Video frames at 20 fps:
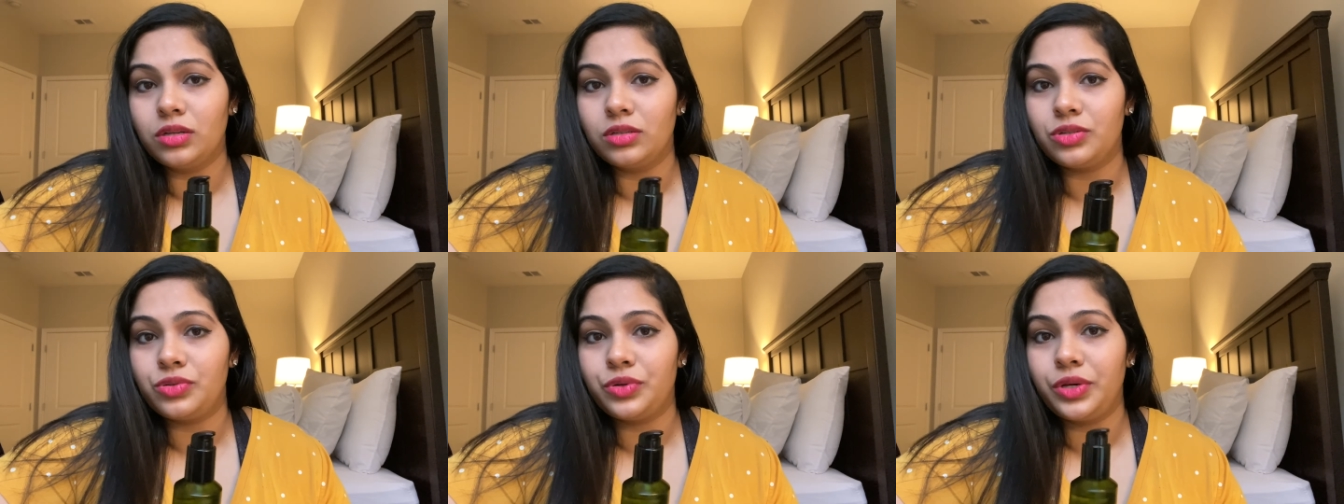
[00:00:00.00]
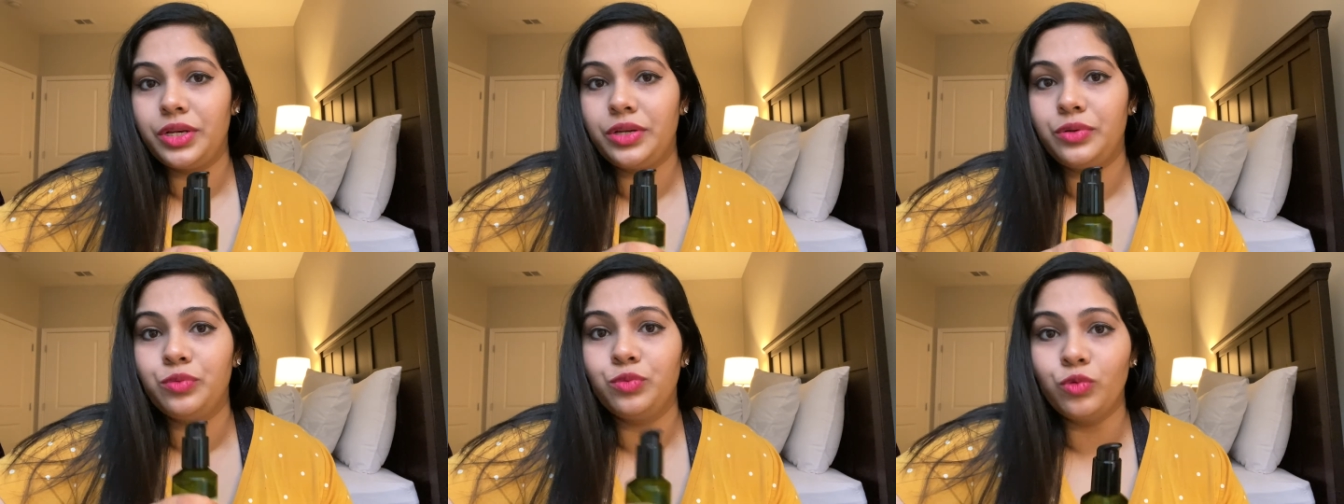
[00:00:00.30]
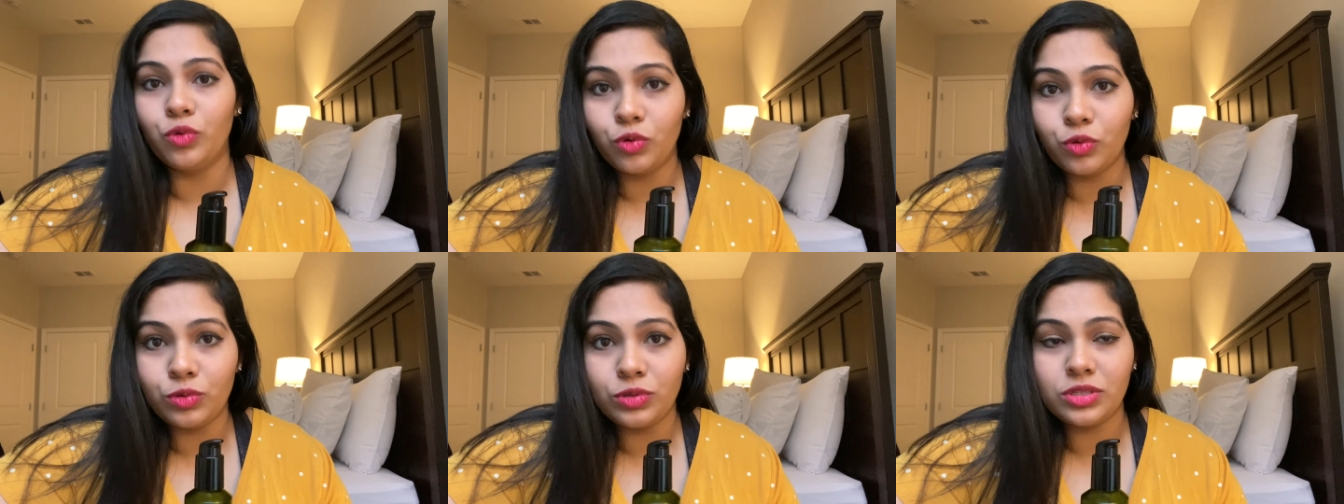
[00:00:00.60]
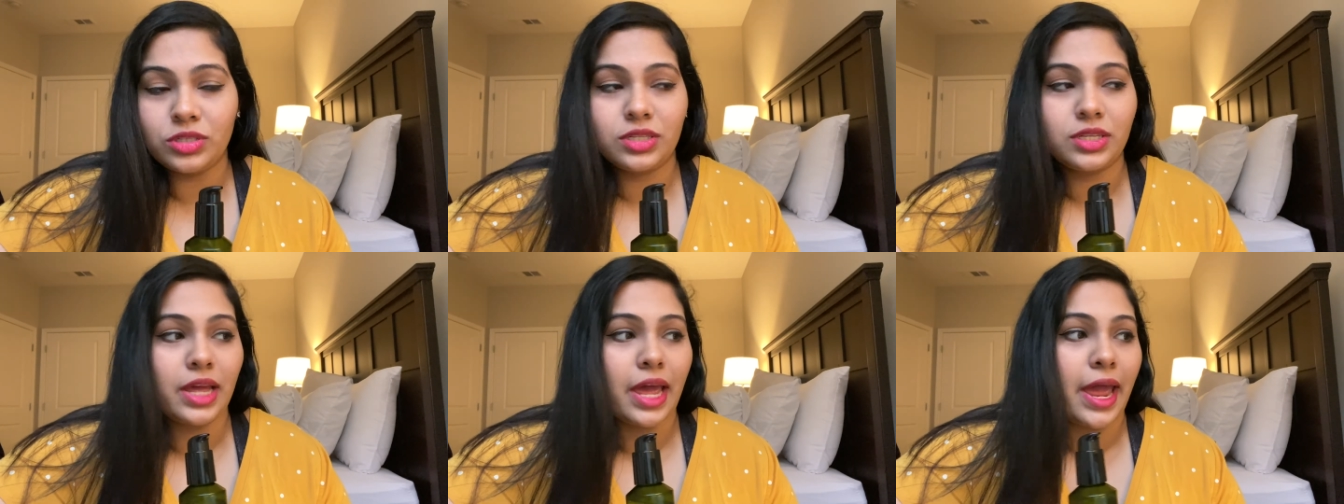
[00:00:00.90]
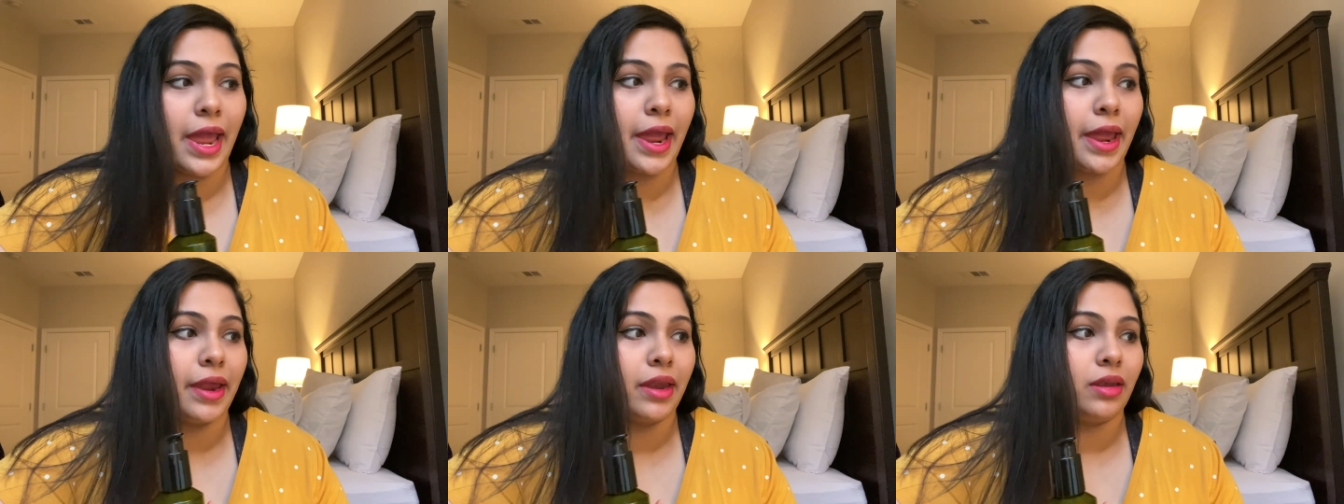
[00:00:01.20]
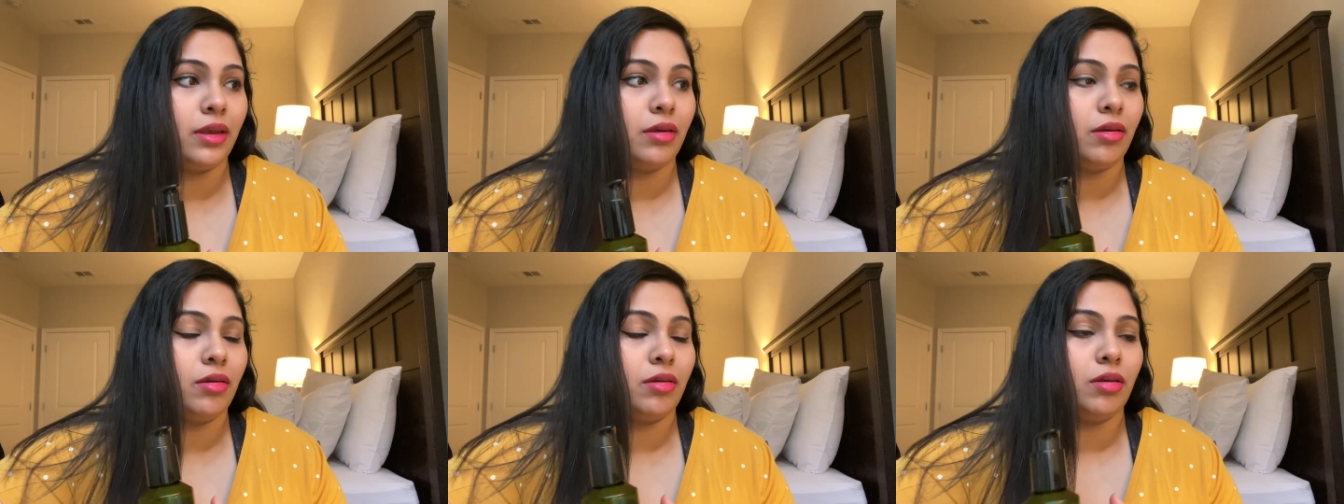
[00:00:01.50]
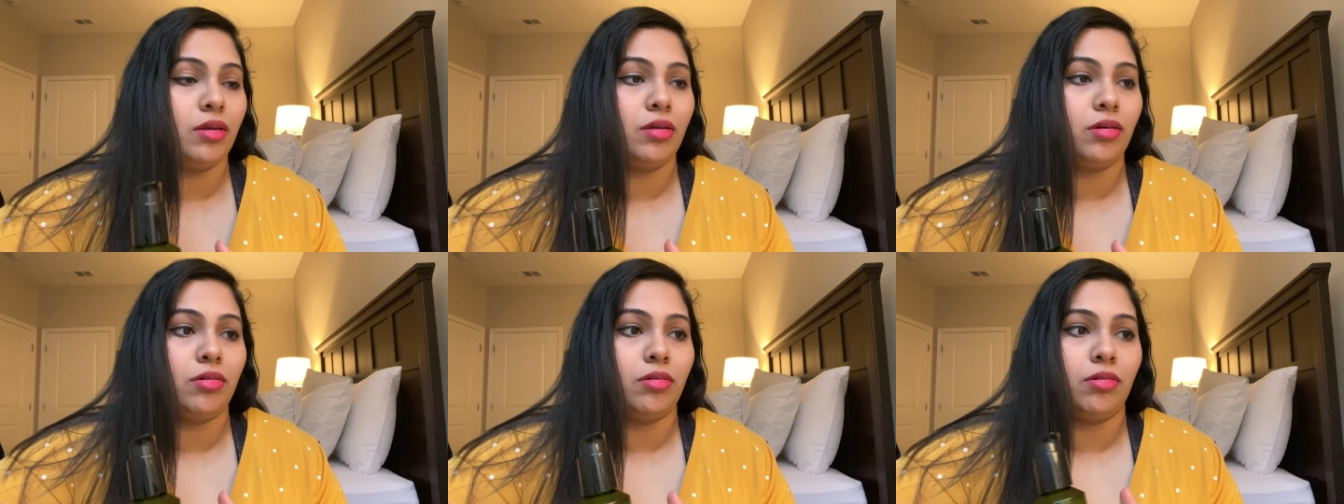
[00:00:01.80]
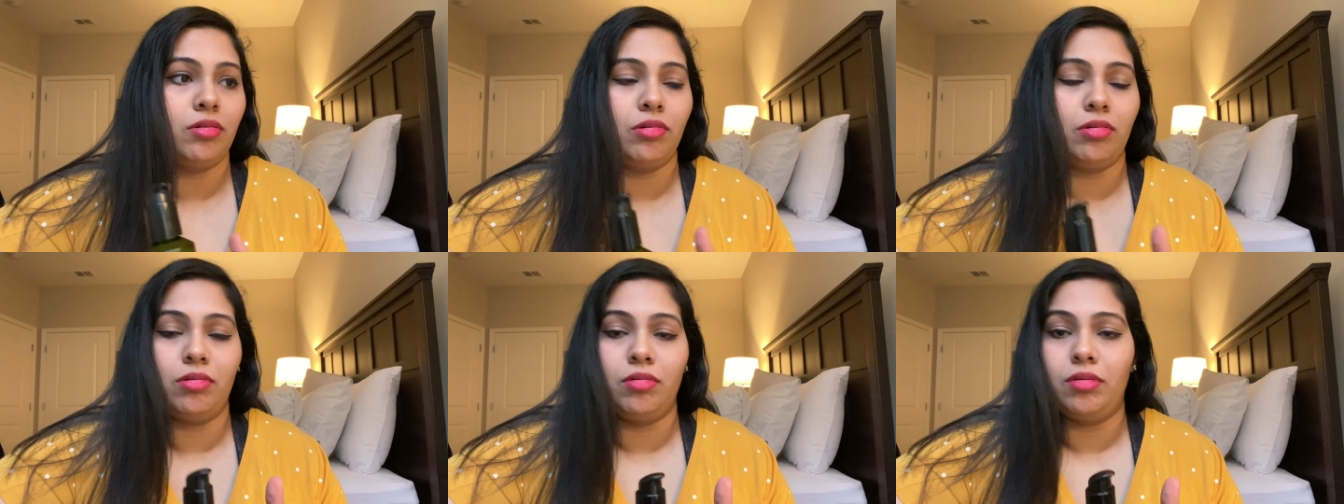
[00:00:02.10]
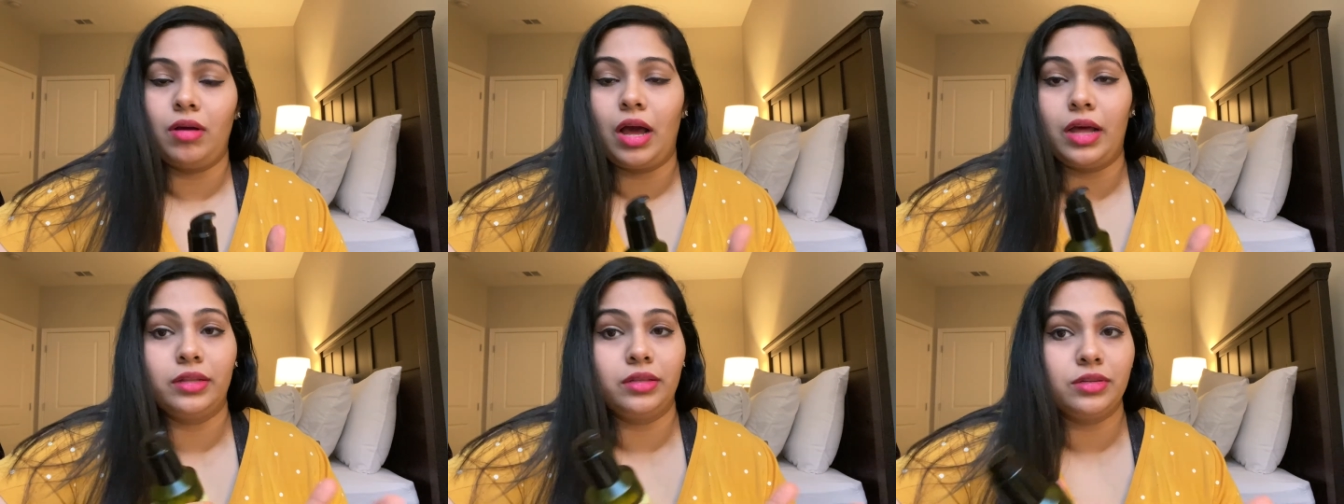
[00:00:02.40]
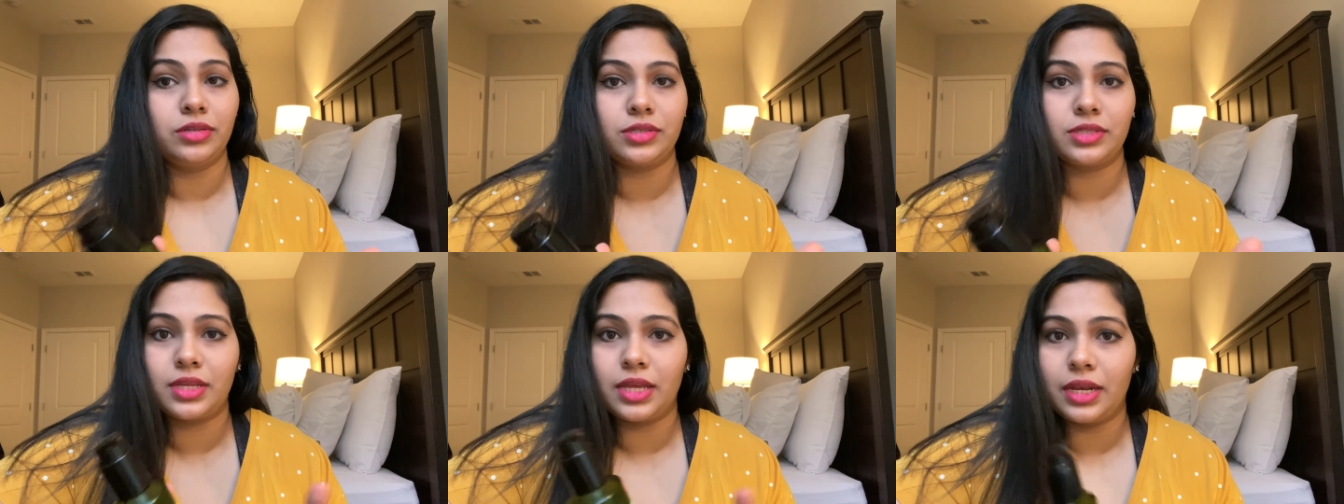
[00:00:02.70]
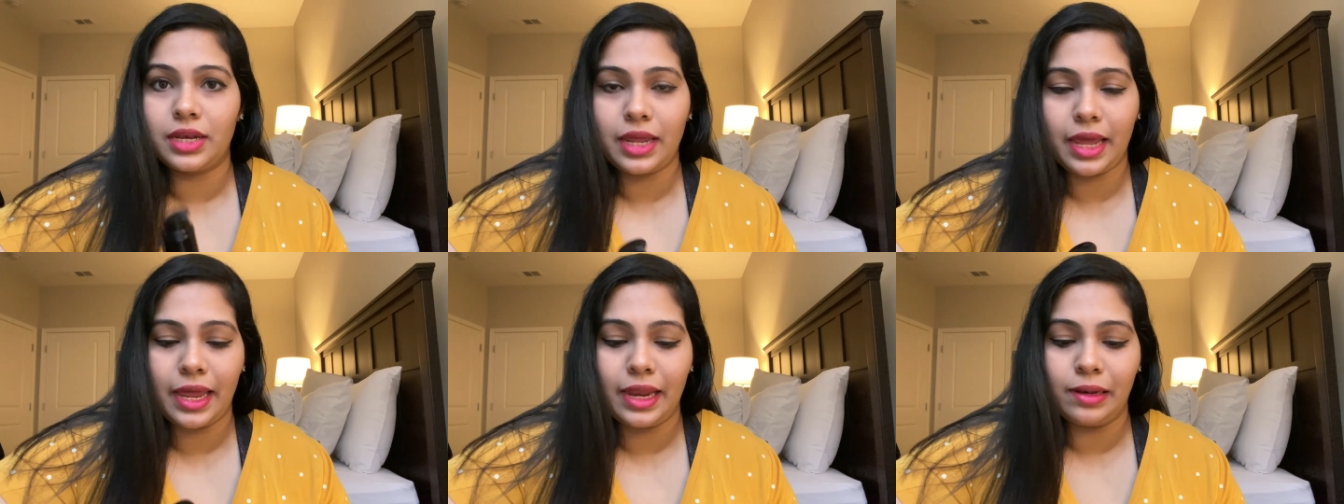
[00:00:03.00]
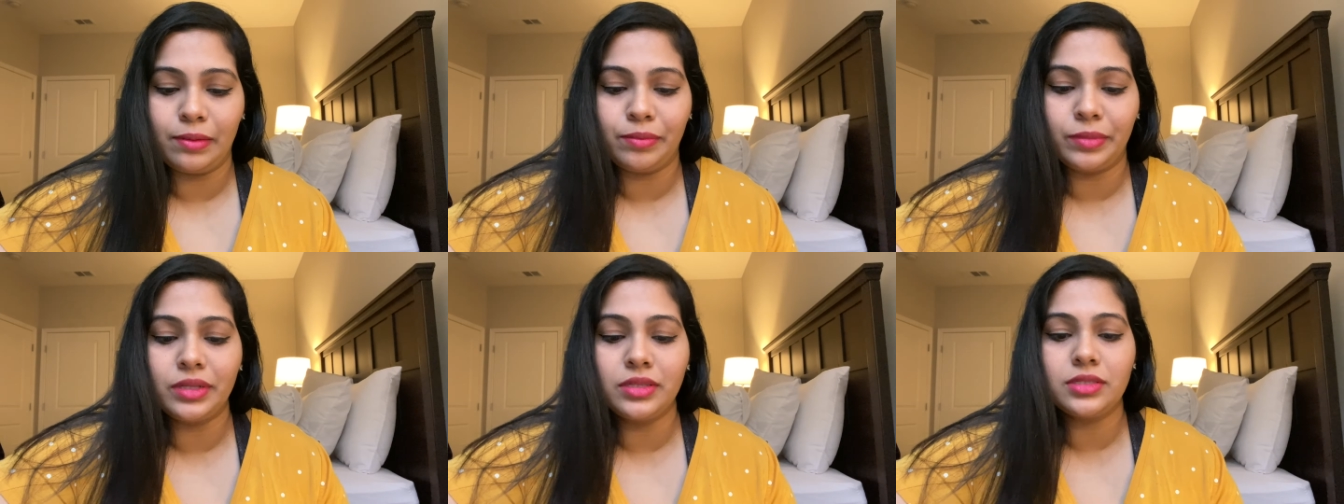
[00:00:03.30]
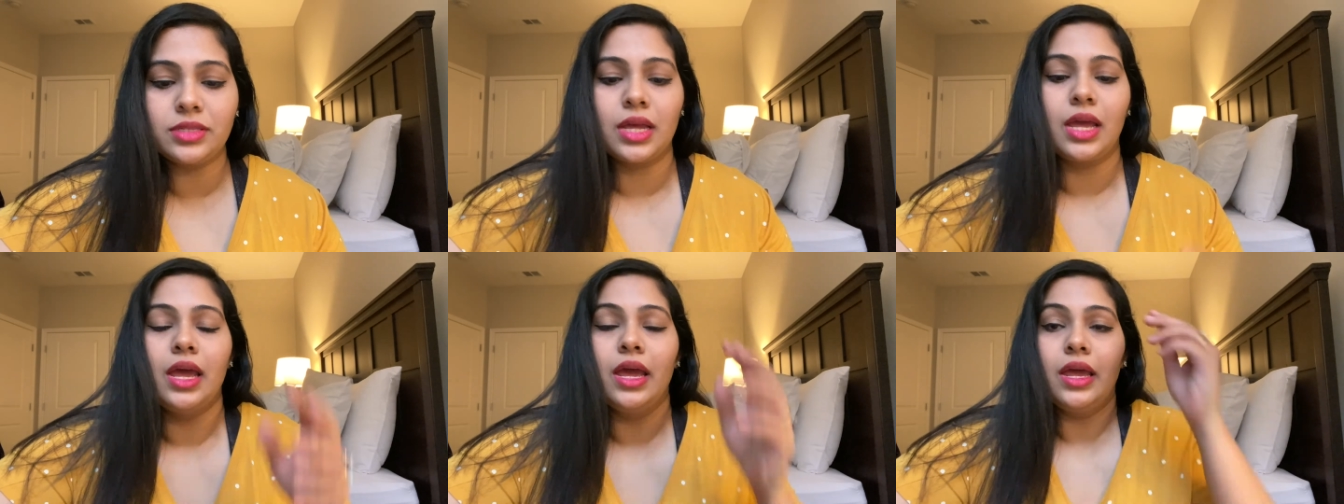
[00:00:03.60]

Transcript: treat wounds and other skin ailments.